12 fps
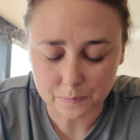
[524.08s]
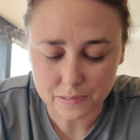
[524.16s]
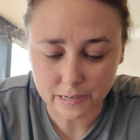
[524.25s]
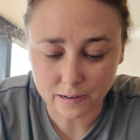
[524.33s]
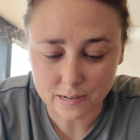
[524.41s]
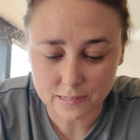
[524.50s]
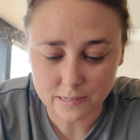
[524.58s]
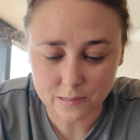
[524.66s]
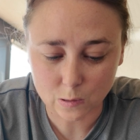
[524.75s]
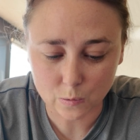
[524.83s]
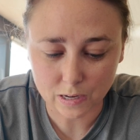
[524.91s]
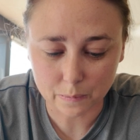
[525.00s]
seances
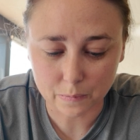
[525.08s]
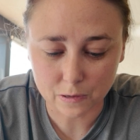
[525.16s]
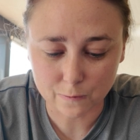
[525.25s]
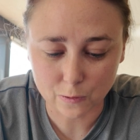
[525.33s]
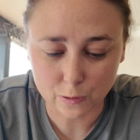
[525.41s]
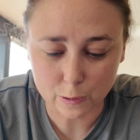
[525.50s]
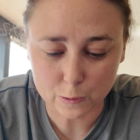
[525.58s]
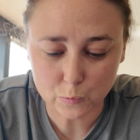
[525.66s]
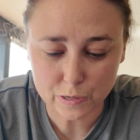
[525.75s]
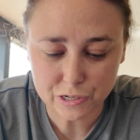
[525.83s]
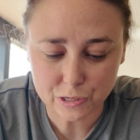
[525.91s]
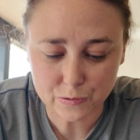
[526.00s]
are recommended for those
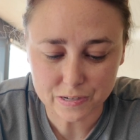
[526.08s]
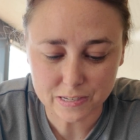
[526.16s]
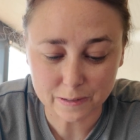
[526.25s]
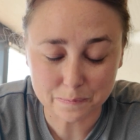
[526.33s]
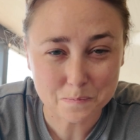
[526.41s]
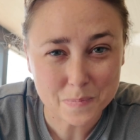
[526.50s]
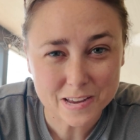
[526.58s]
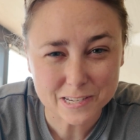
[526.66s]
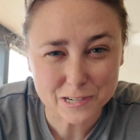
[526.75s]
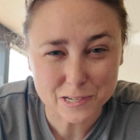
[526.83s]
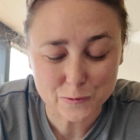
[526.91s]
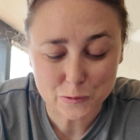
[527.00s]
wishing to receive
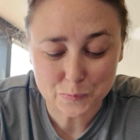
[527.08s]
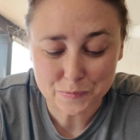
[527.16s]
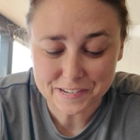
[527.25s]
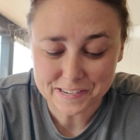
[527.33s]
messages from